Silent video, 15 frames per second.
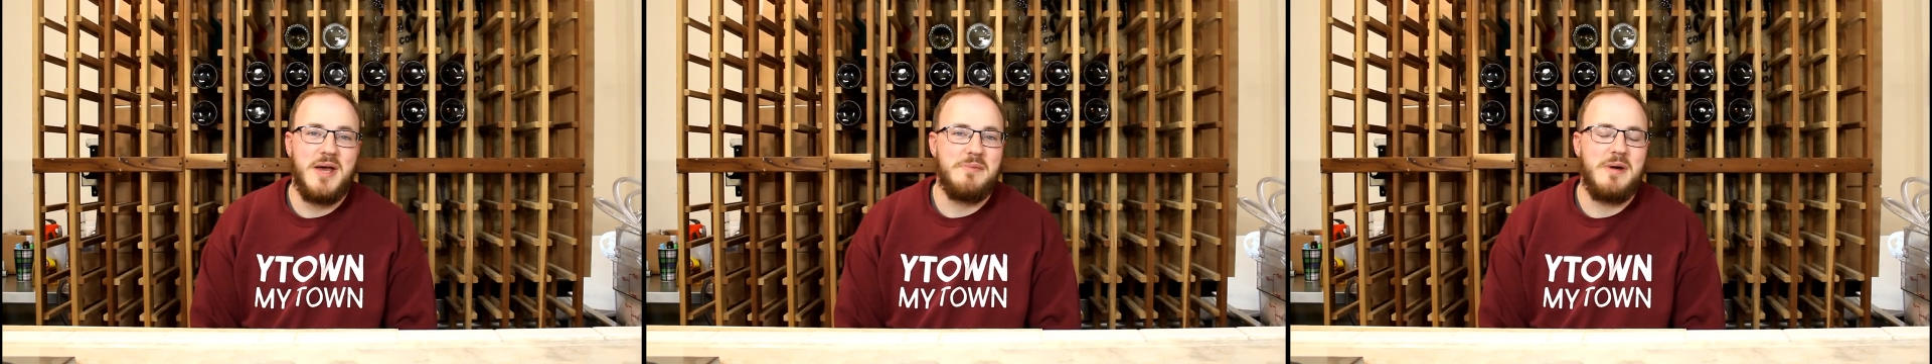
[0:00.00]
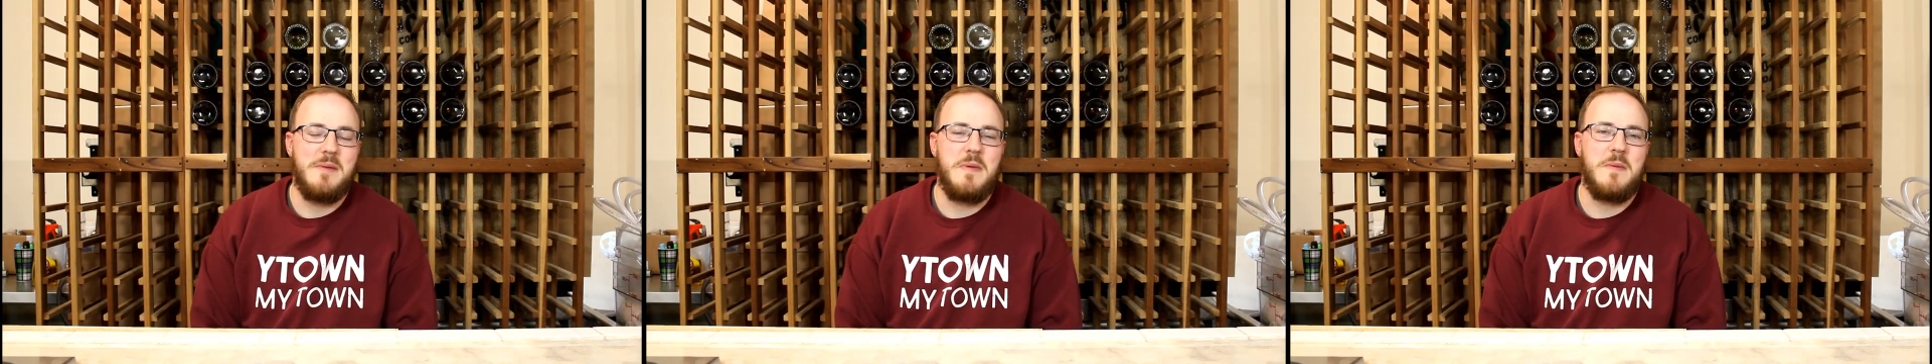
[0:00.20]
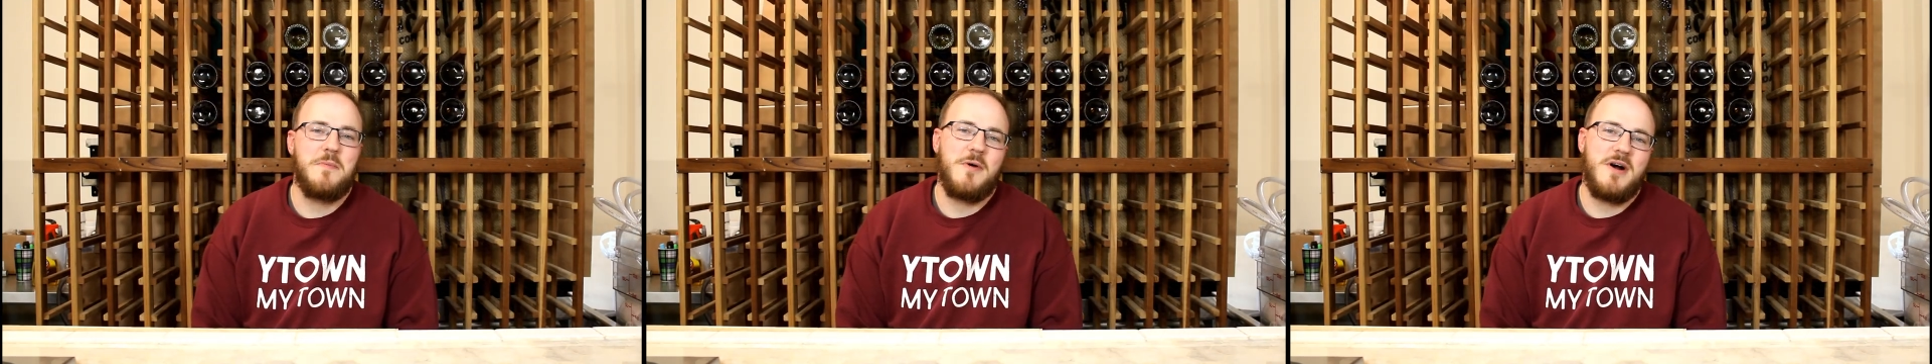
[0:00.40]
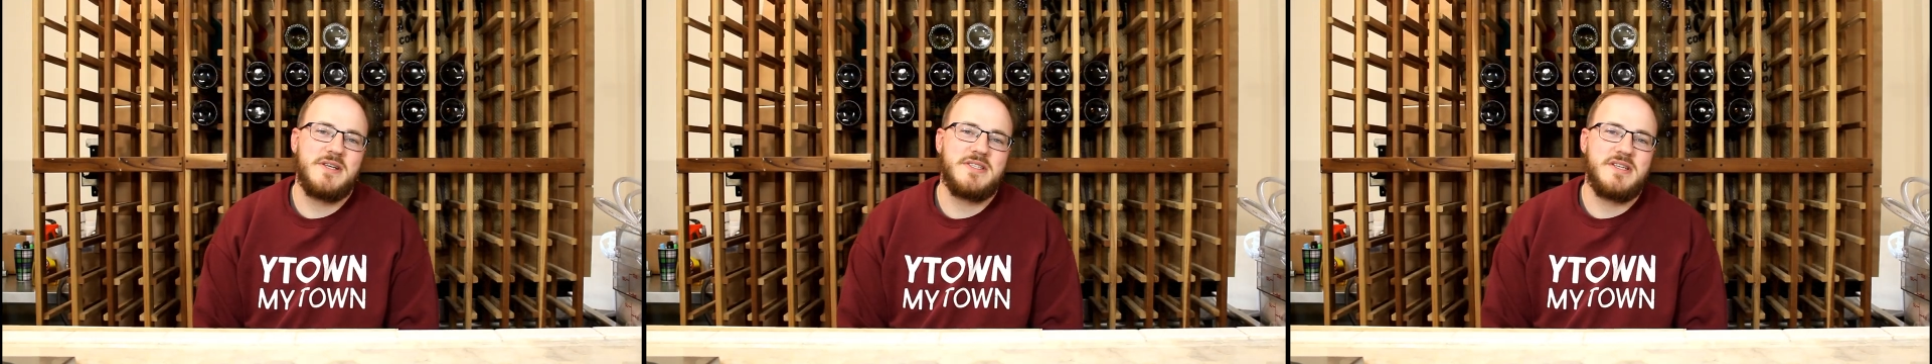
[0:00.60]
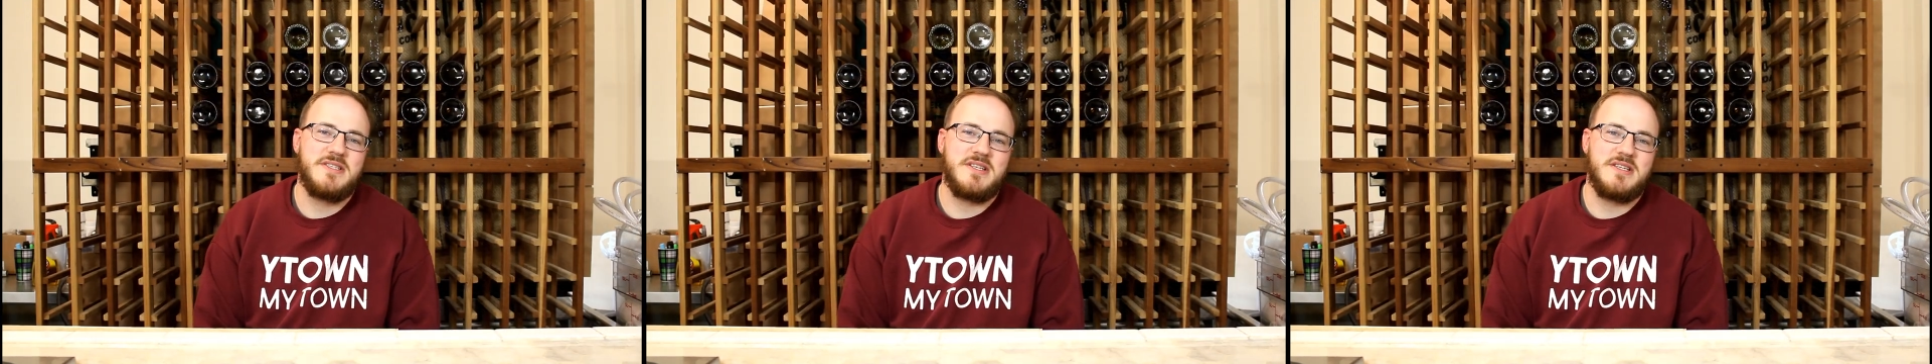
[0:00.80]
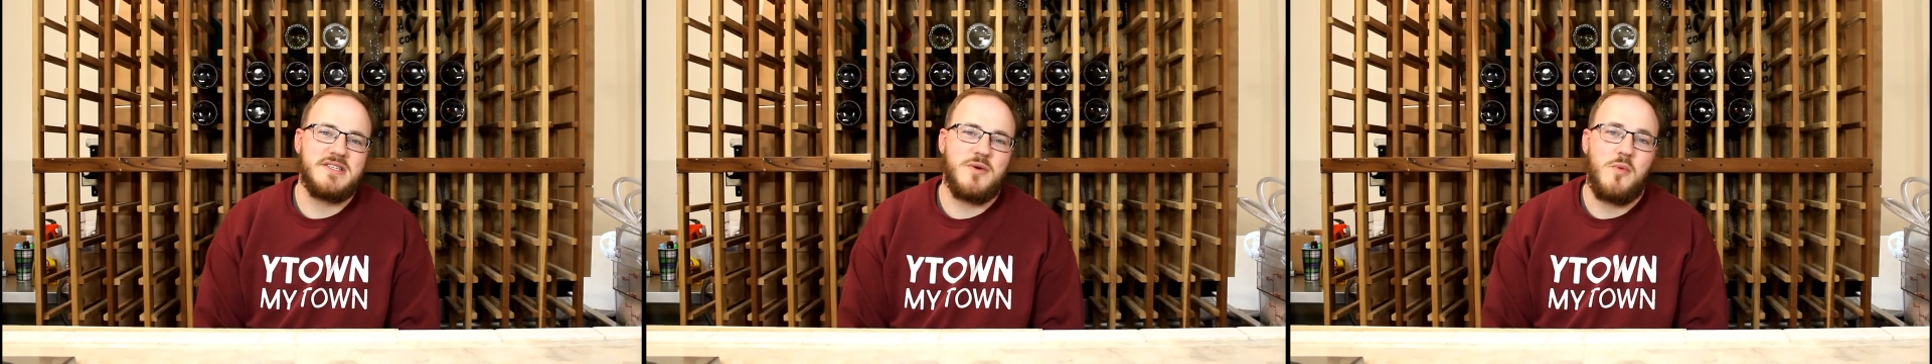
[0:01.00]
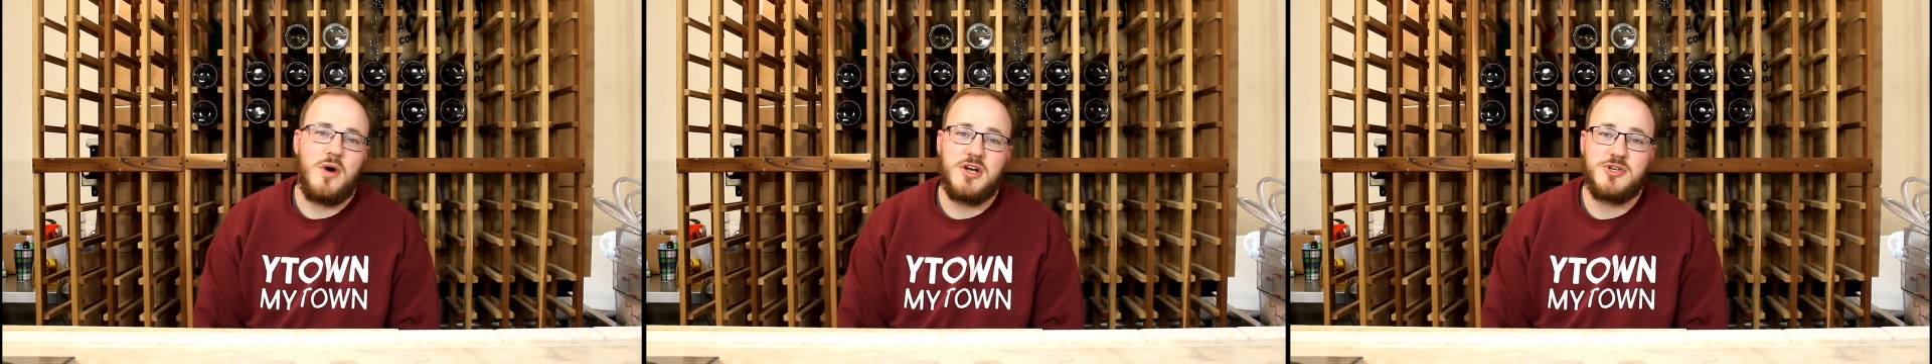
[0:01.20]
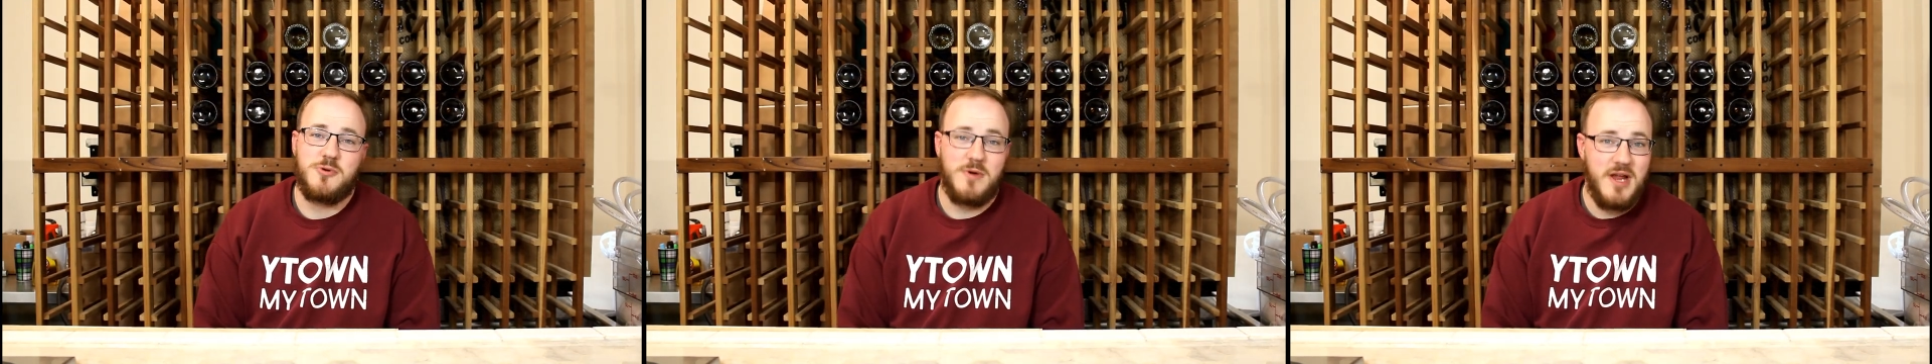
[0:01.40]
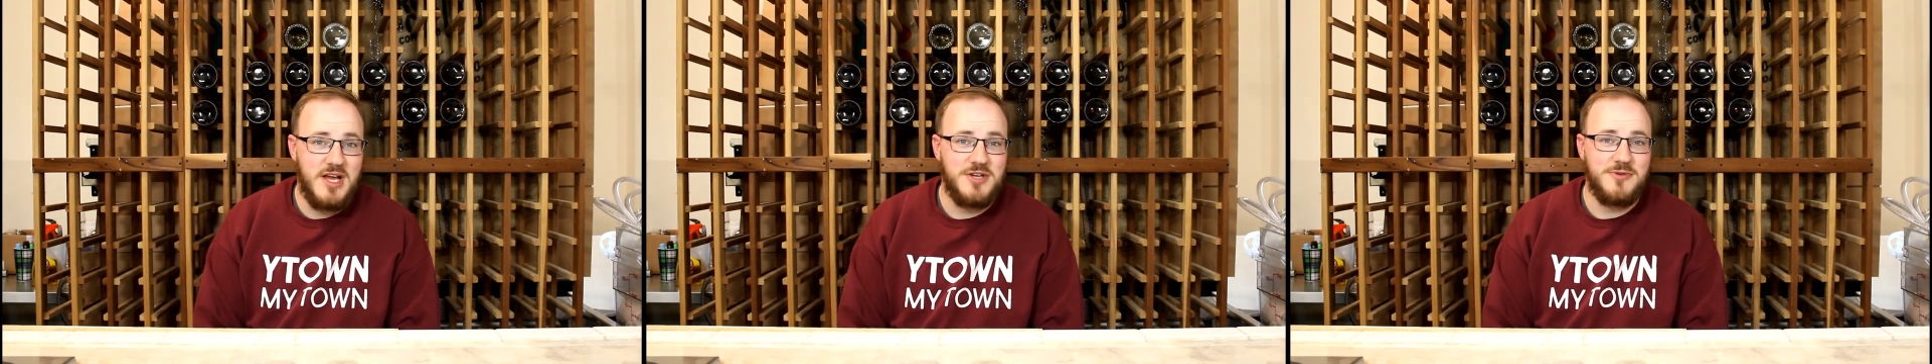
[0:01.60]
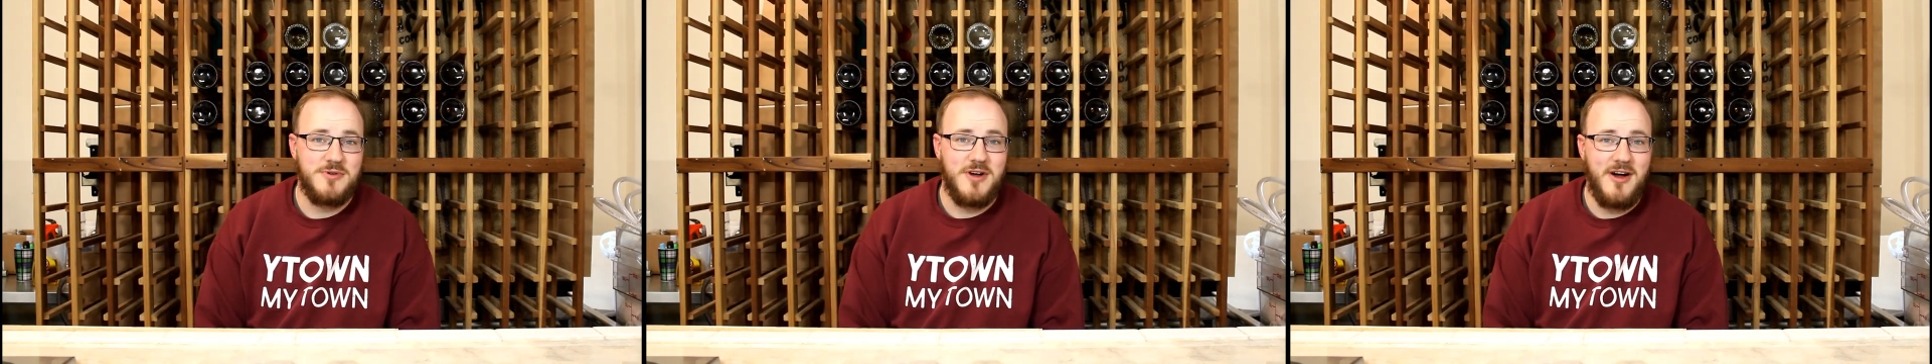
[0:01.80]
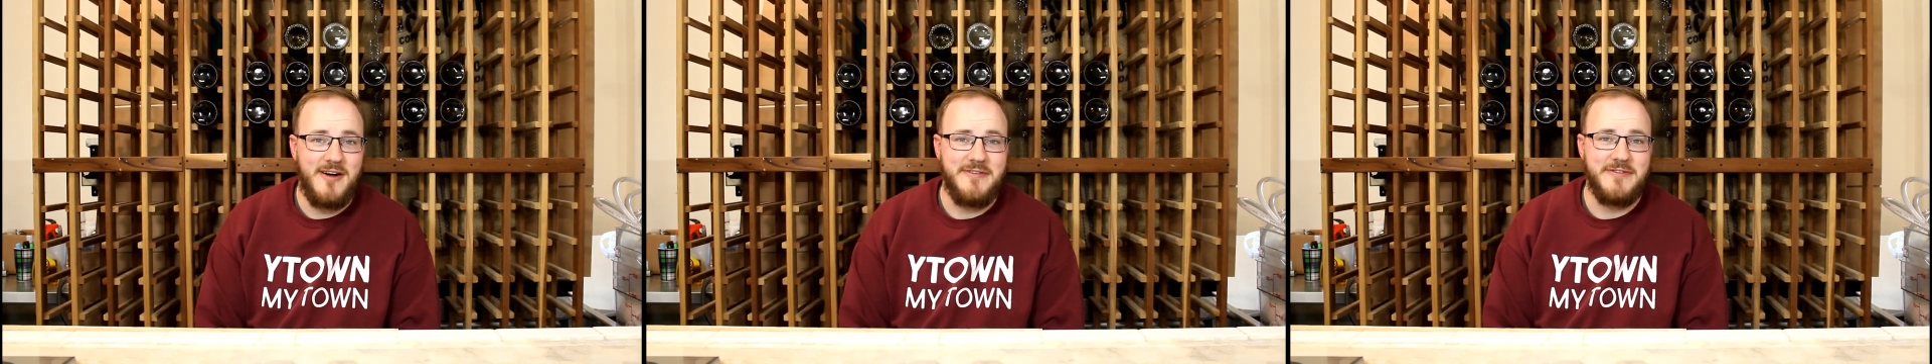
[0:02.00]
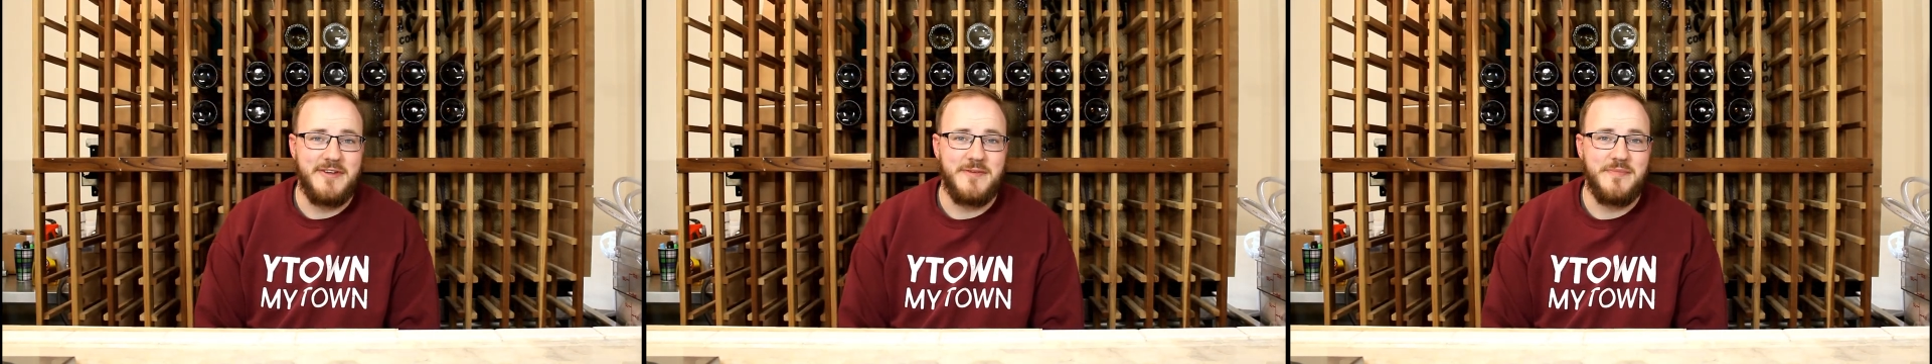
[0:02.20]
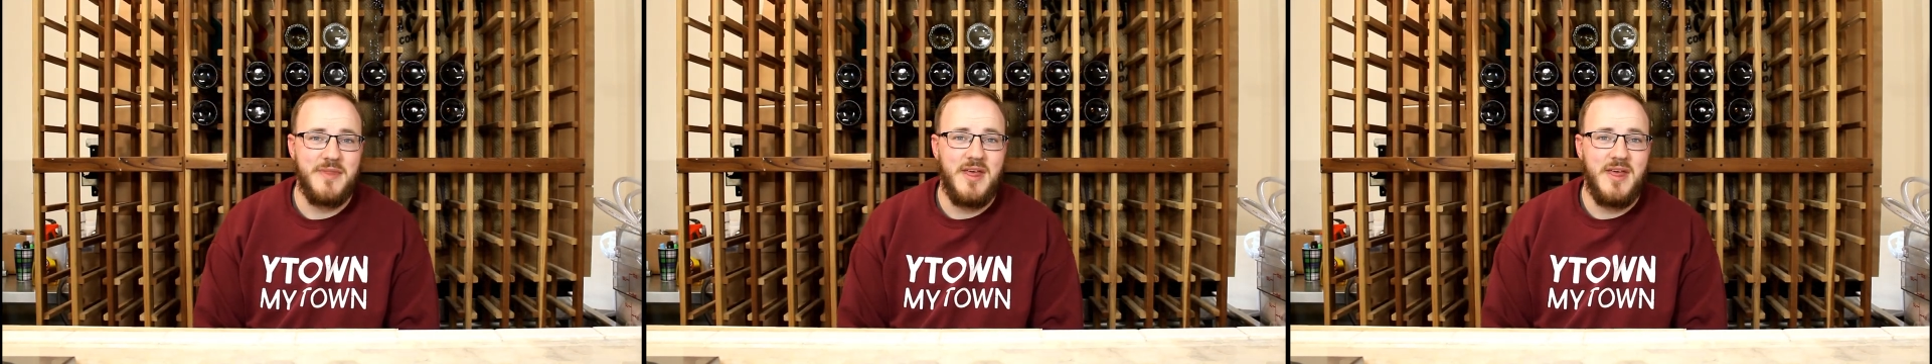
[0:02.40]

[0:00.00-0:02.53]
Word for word: might be processed as a wash or natural coffee